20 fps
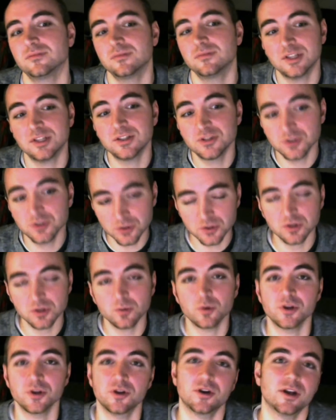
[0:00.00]
is usually
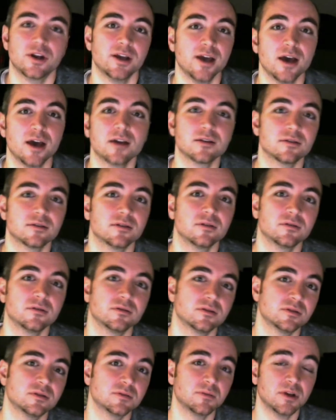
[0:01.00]
what you're gonna get,
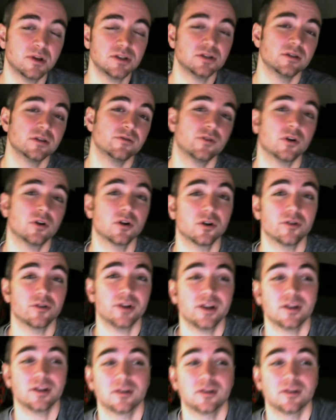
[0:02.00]
especially if you're hungry.